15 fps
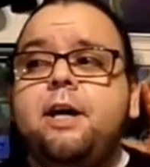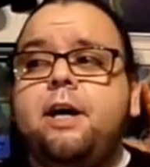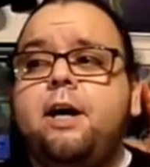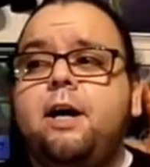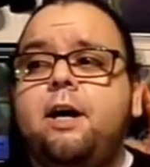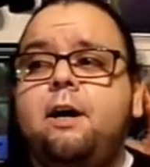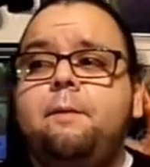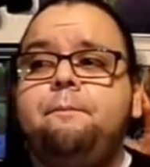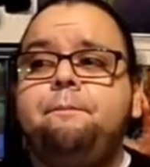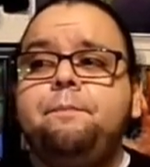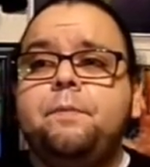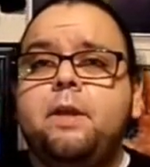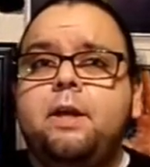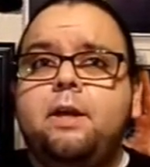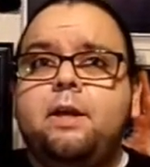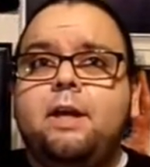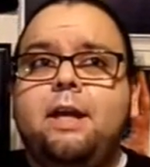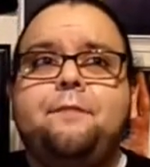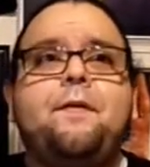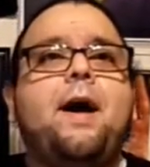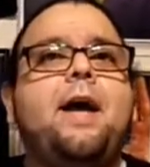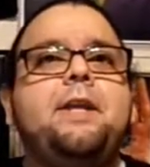
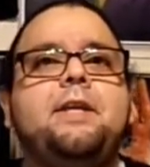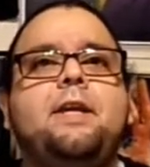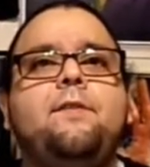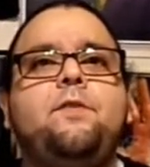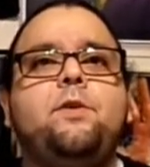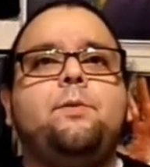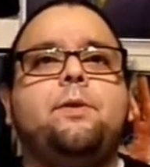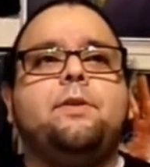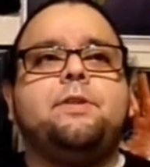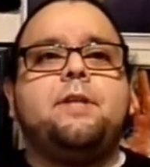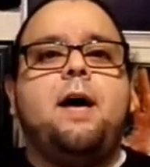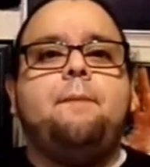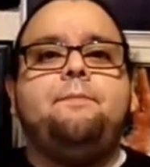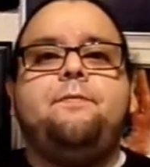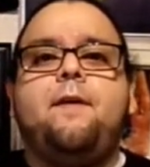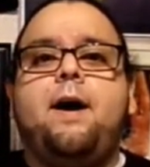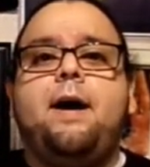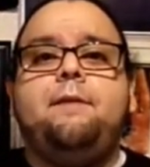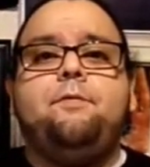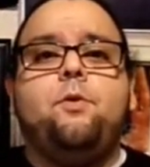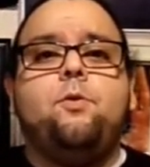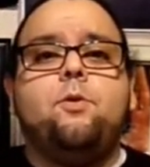If I had to give you a top
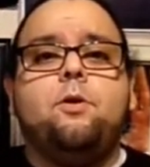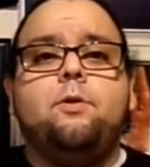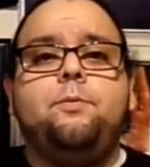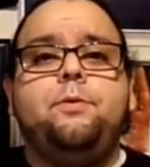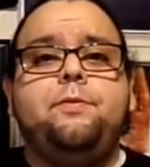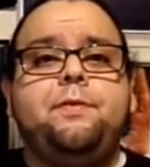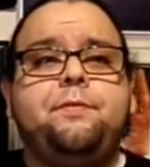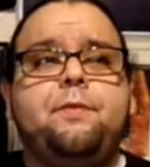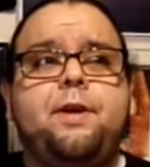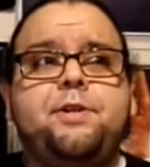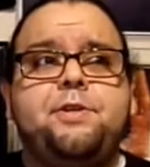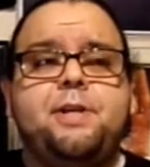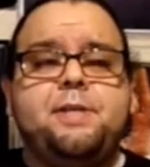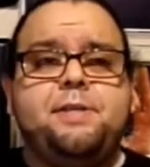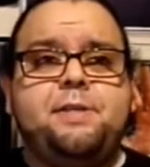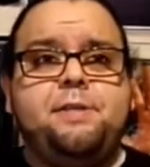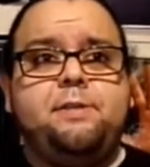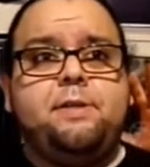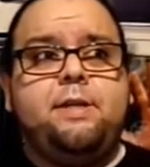5 horror movie franchises,